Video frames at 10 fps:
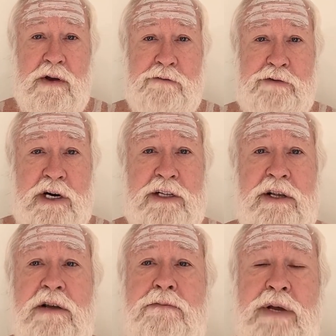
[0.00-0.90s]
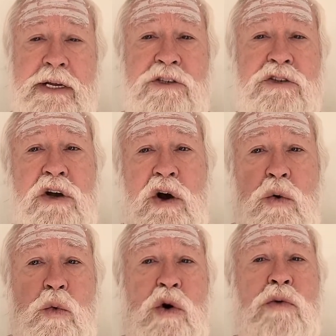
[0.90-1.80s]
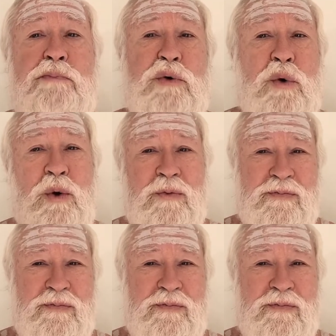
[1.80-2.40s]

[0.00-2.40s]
Vritti means a whirlpool.